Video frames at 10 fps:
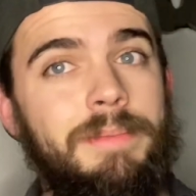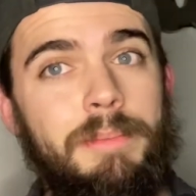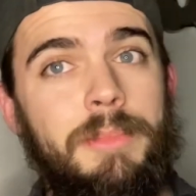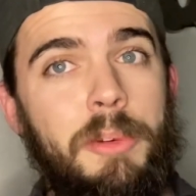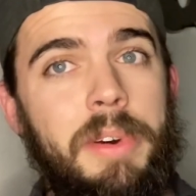
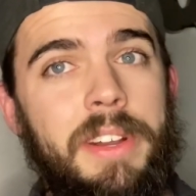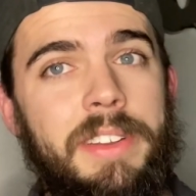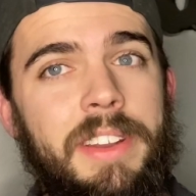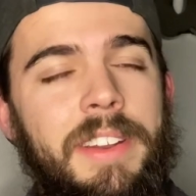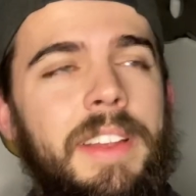No pun
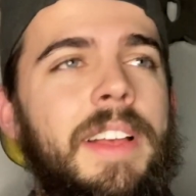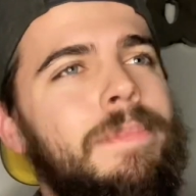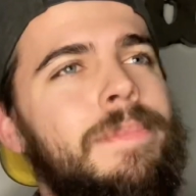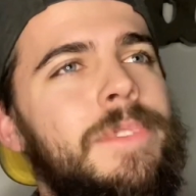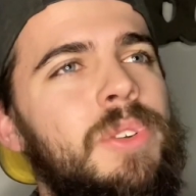intended.
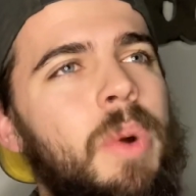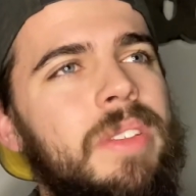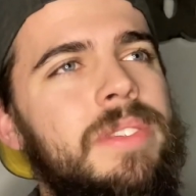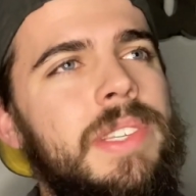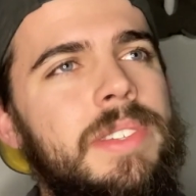She
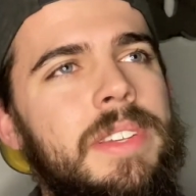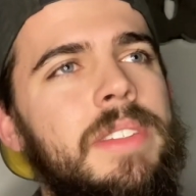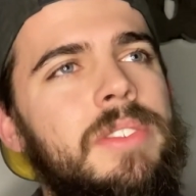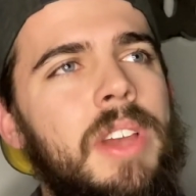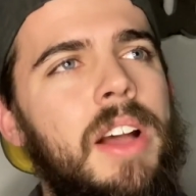wants to see
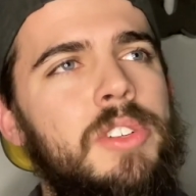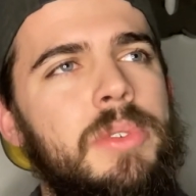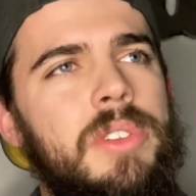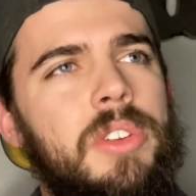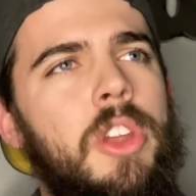the child. She
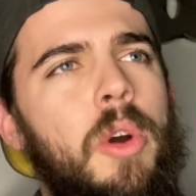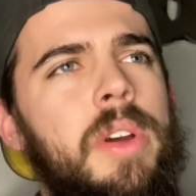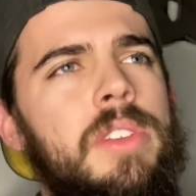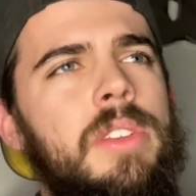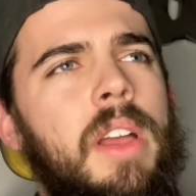wants to know it.